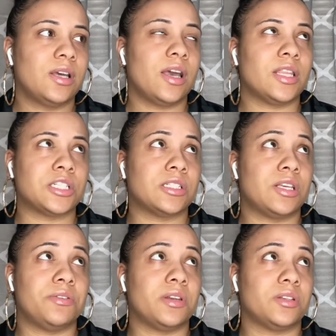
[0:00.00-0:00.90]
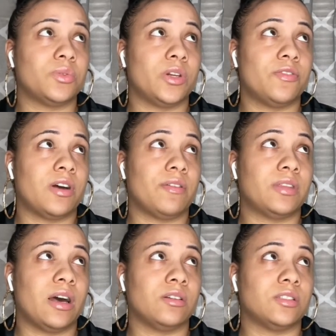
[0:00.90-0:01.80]
and let's just say you get a
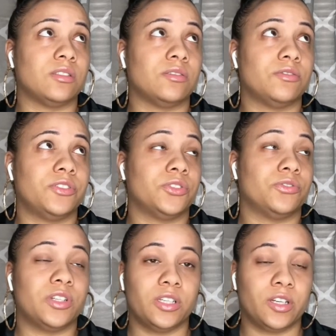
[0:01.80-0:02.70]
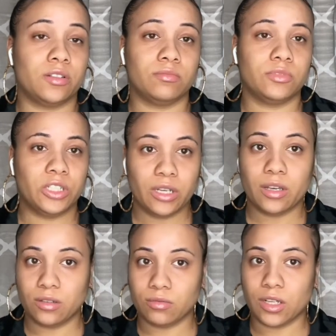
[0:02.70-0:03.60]
25,000 view video, you're
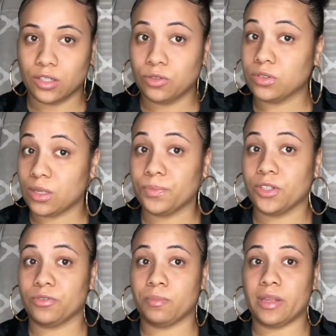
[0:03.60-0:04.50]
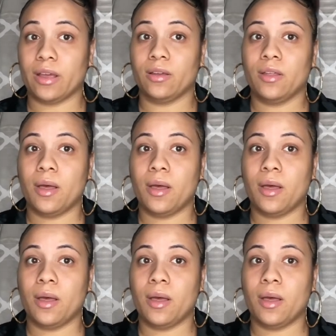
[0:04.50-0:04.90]
getting a little something from that.